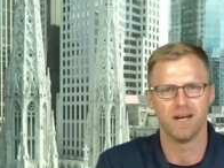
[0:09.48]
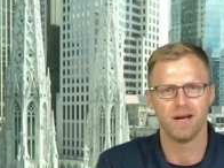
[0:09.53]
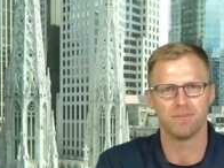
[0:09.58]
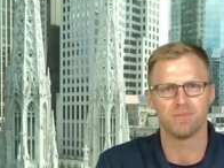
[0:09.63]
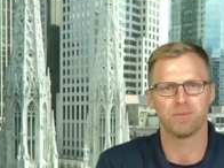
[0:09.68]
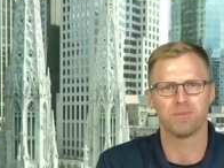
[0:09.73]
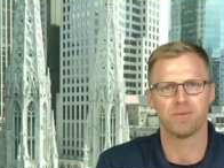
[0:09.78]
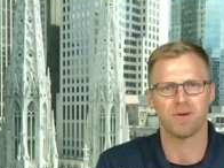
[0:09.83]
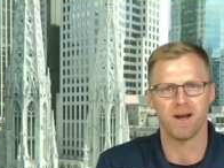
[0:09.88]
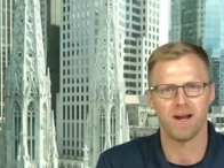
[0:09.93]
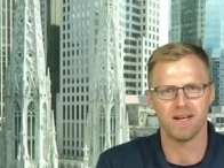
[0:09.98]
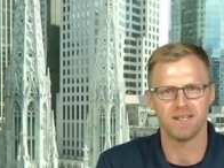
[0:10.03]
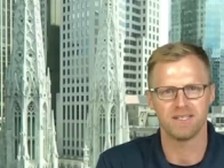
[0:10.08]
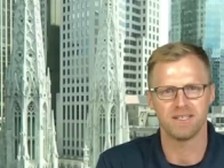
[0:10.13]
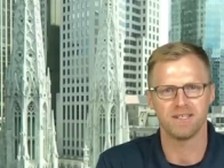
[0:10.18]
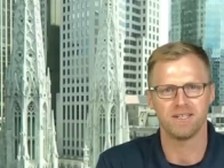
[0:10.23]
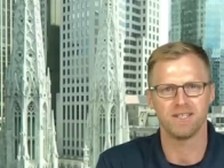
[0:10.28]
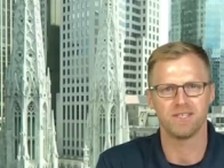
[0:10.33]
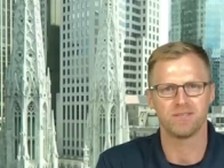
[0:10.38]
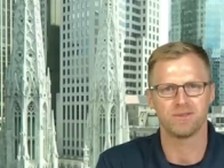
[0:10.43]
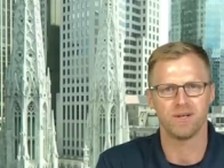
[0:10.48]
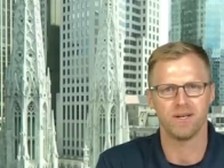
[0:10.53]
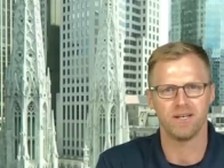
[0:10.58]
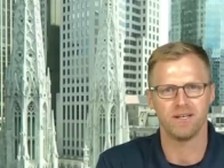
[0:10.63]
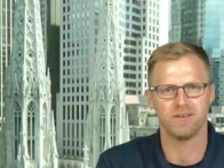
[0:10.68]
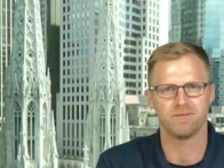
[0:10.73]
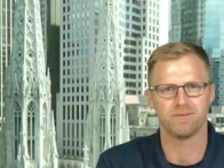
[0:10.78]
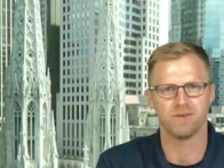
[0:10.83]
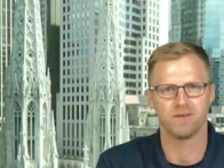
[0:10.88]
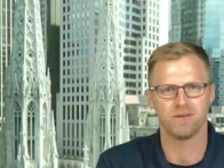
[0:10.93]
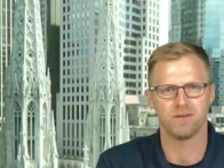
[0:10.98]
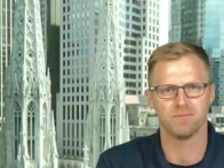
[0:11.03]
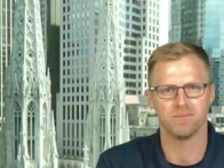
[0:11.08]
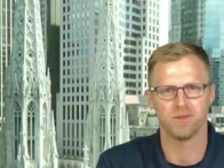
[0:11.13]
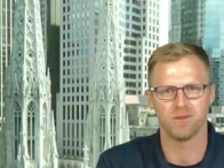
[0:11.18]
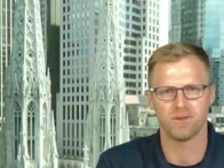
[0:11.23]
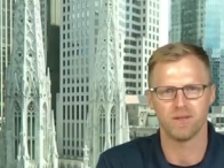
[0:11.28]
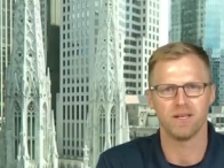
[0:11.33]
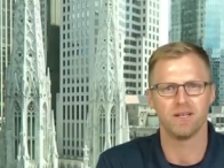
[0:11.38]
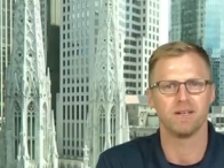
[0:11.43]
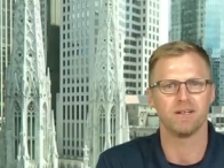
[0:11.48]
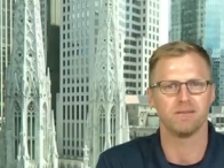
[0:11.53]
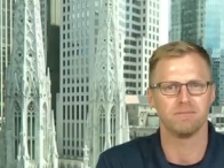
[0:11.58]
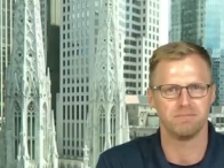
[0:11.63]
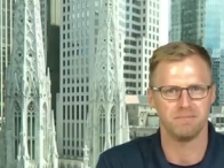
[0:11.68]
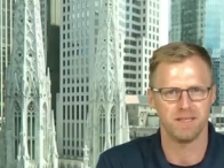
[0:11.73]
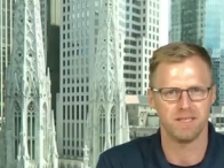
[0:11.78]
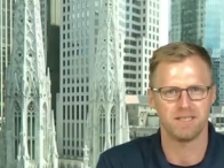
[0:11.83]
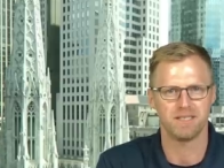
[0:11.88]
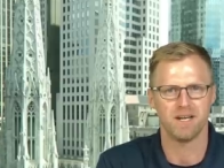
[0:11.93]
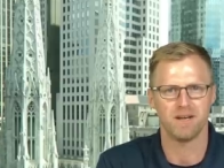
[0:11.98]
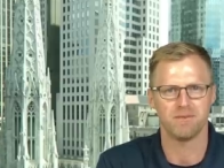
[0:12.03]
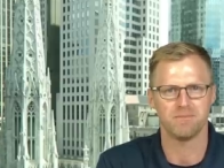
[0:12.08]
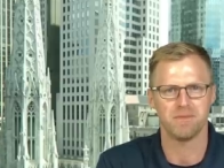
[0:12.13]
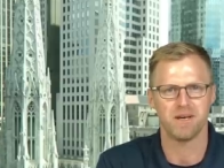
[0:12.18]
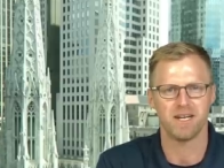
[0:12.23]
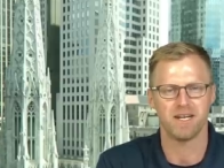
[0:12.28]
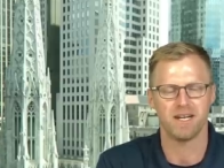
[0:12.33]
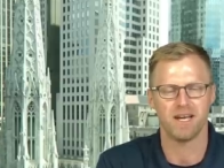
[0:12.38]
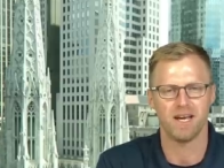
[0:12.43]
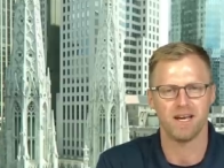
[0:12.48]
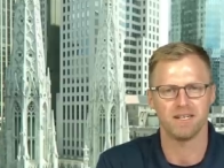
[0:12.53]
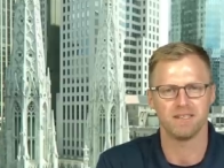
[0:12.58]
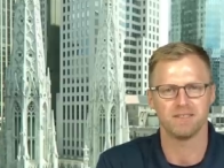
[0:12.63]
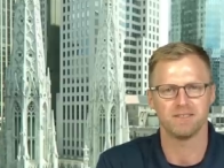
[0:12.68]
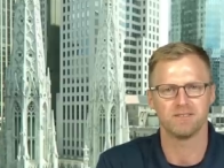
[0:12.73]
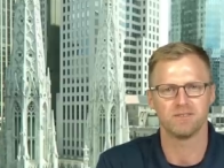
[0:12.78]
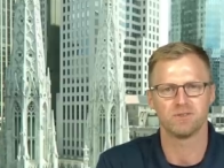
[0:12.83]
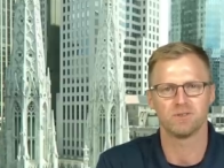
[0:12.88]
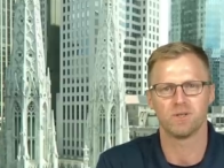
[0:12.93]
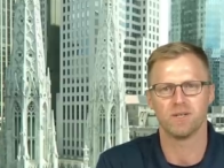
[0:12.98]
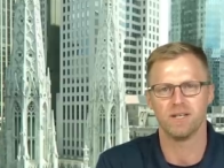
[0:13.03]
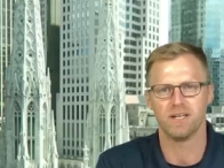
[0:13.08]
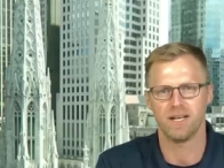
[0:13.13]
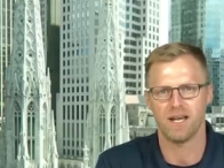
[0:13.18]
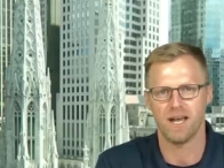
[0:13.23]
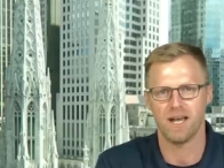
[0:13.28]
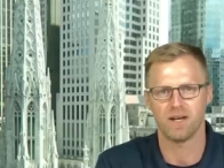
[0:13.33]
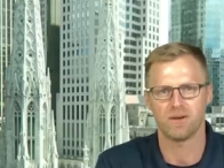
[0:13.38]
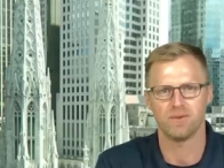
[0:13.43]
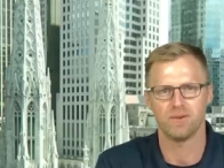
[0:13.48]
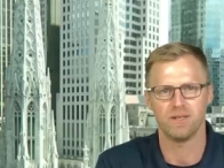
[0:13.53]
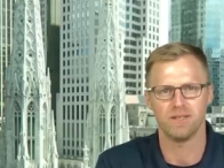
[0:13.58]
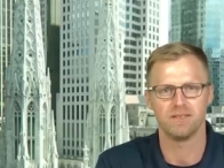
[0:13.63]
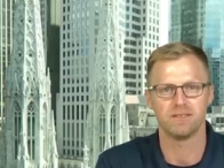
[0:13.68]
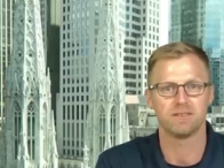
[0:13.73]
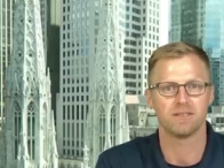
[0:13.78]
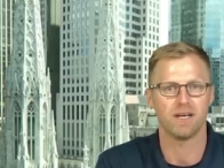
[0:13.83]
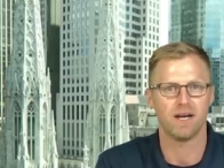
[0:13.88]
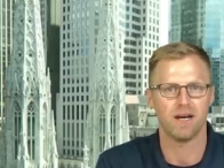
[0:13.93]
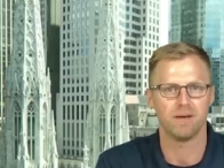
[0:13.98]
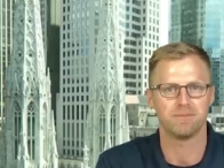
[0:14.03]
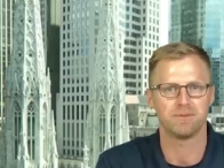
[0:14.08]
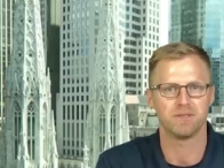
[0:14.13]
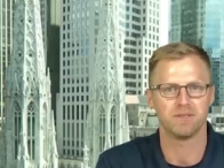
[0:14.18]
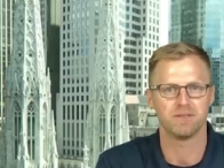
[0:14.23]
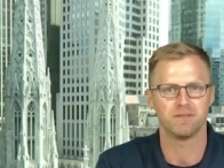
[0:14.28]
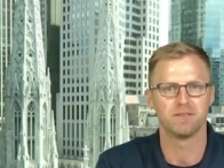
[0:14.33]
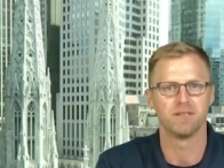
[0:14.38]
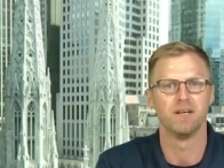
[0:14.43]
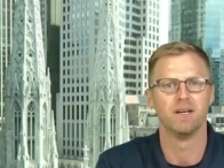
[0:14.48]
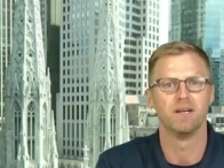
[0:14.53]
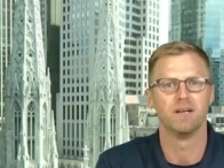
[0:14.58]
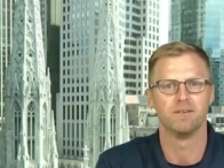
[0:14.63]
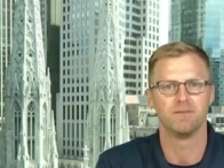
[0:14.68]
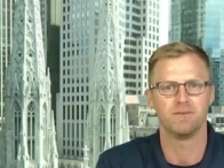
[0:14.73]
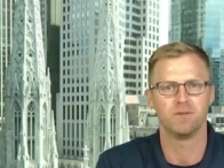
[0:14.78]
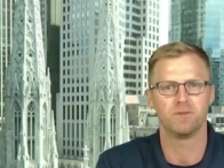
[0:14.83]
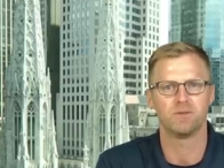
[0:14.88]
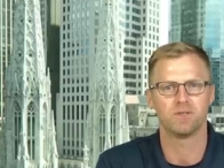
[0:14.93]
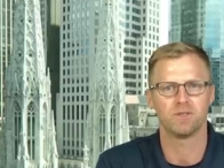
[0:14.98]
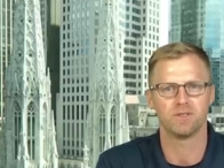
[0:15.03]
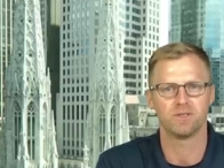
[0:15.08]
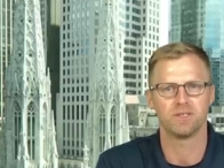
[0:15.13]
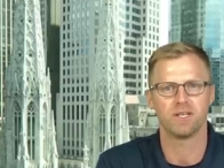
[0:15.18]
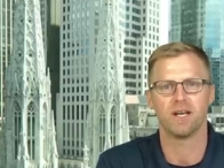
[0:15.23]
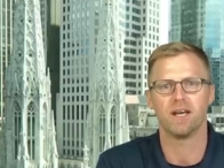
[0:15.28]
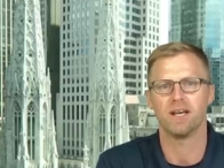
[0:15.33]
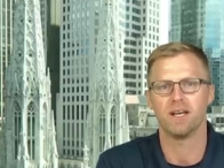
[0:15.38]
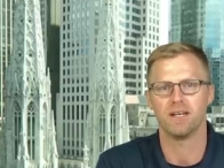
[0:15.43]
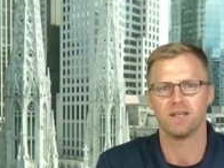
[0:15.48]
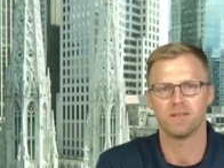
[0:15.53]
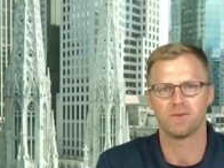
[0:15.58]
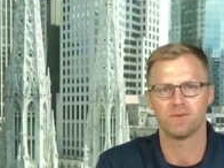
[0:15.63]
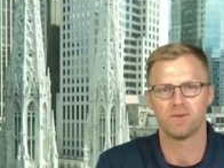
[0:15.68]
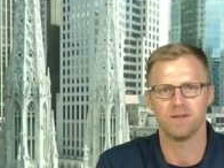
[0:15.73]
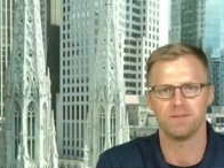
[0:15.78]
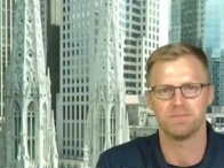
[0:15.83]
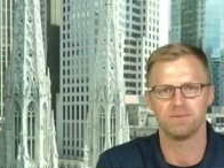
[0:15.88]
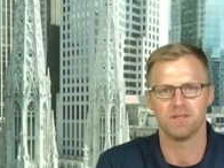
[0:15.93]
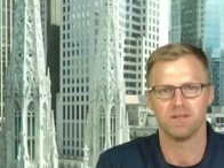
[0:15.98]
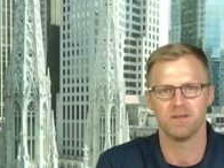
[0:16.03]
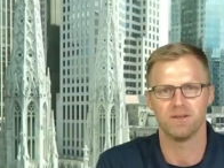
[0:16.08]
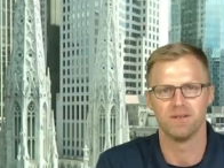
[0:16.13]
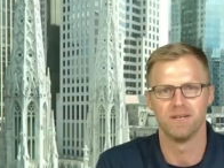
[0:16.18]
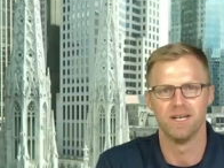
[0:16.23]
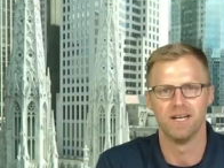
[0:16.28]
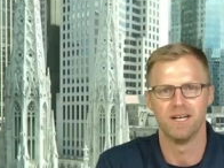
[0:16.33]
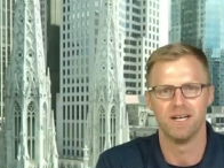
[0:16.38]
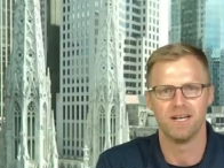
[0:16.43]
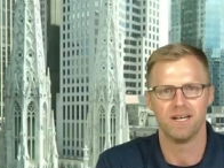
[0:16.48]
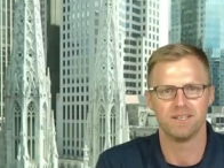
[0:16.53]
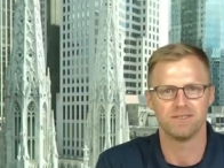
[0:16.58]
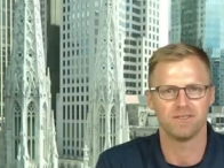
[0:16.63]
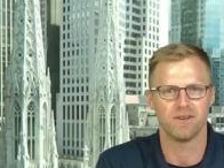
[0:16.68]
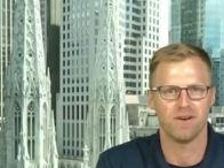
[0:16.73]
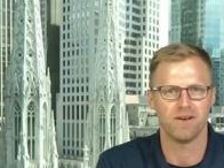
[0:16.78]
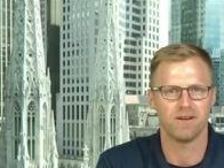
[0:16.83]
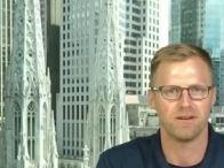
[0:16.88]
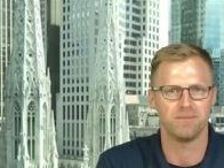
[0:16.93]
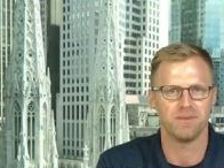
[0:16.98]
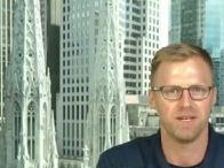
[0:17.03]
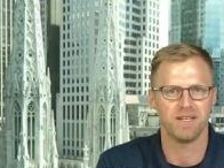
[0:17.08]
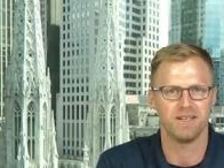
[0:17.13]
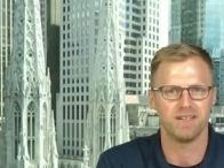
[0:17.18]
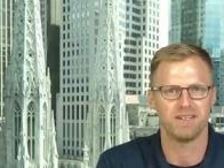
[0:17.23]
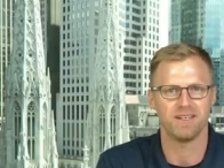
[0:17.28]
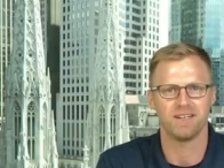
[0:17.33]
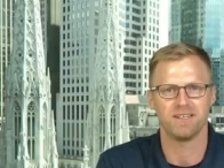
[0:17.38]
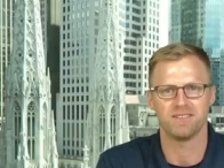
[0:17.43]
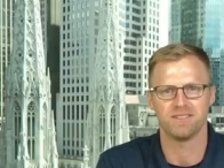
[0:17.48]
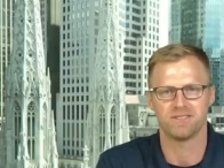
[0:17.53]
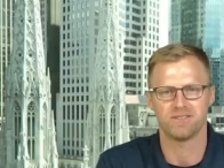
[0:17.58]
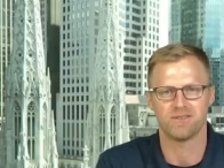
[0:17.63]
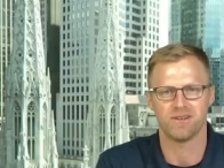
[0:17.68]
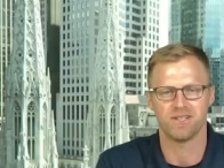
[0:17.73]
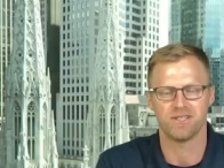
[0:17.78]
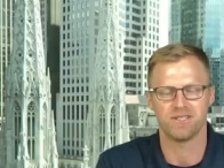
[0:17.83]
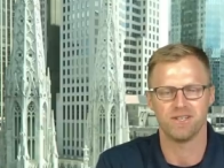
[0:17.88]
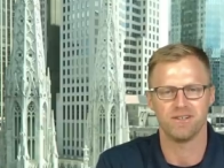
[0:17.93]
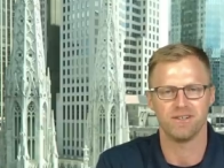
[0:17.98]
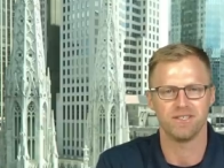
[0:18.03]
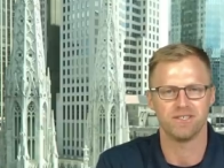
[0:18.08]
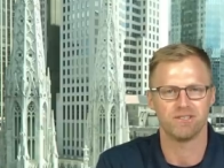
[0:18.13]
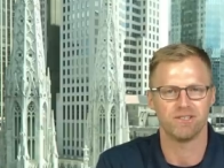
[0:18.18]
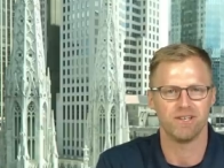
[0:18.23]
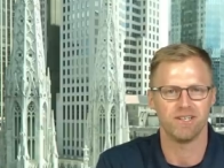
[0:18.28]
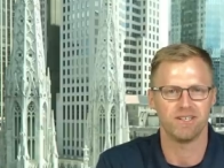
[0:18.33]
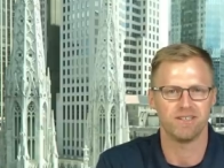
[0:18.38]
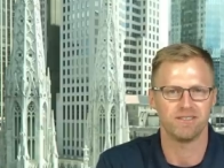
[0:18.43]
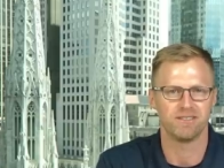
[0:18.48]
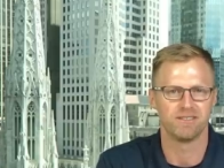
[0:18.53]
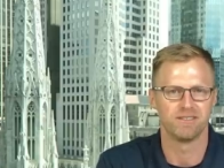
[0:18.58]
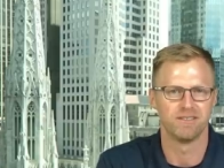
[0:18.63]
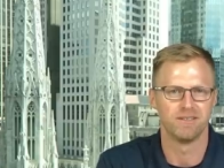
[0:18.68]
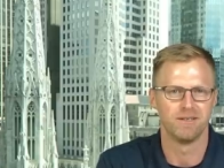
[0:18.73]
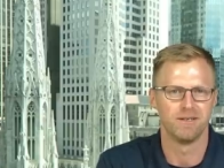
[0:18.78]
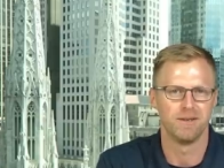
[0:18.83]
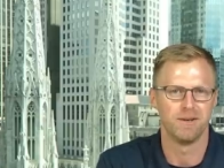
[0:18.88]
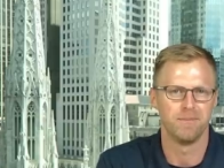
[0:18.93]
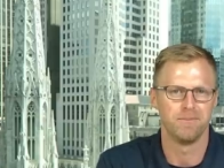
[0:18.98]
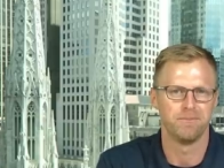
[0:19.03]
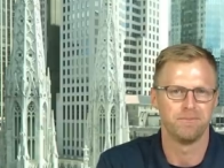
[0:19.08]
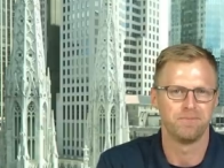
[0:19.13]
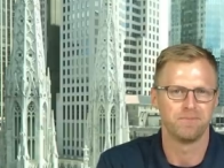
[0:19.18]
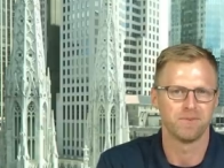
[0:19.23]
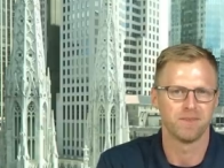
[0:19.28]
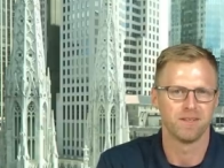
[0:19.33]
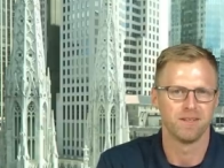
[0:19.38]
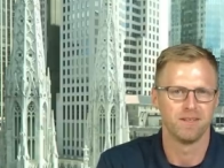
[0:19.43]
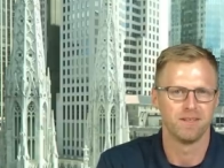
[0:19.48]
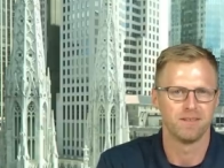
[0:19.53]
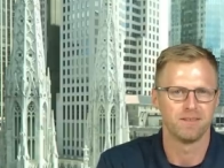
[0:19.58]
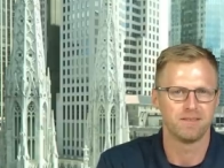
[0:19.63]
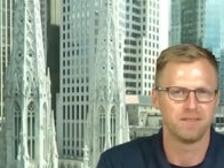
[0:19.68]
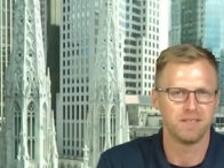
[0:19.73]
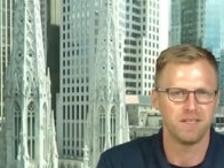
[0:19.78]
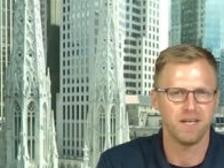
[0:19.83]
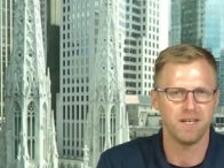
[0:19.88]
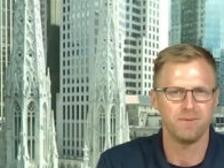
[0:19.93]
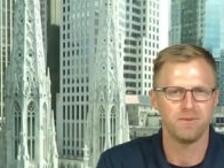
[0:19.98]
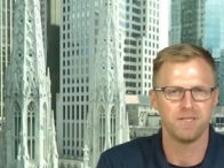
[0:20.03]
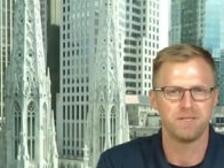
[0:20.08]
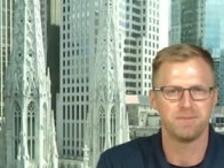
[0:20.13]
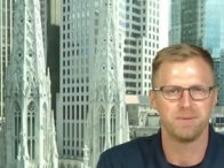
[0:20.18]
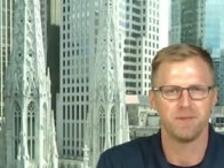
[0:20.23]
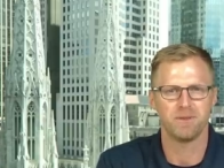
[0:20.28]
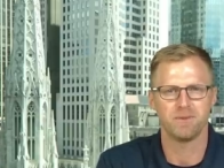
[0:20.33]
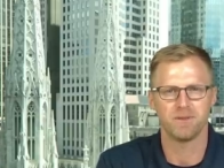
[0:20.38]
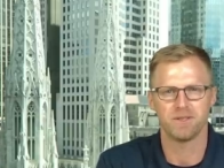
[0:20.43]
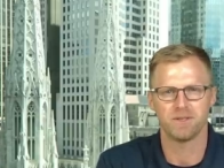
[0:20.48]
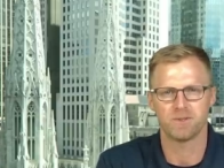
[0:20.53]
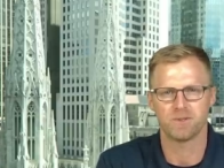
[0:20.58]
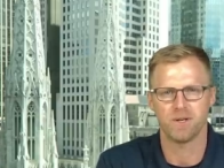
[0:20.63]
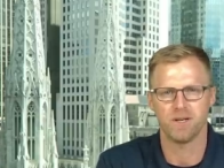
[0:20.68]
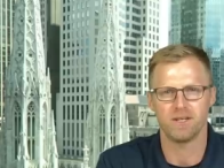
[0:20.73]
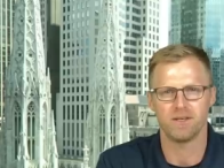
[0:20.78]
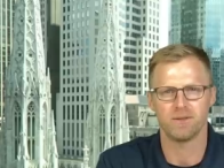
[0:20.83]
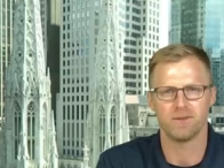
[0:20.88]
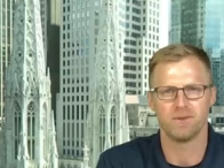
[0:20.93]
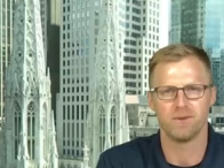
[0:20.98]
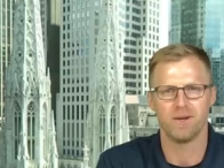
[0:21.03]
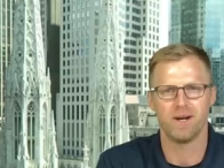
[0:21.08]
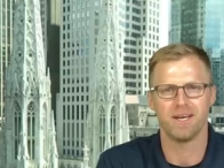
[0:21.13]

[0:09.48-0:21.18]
a proprietary trading firm located in Midtown Manhattan, trading equities, options, futures, and crypto as automated and discretionary traders. Today we speak with a trader who